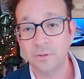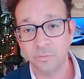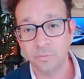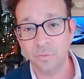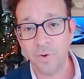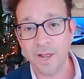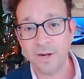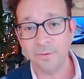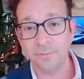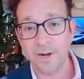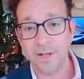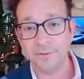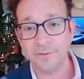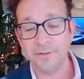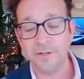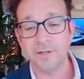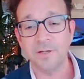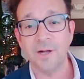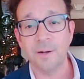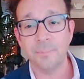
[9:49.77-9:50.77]
Right around
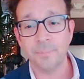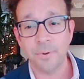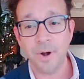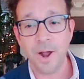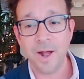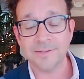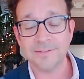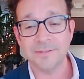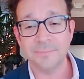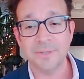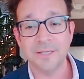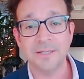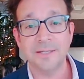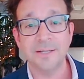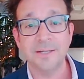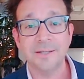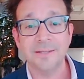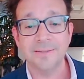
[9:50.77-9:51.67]
there, approximate.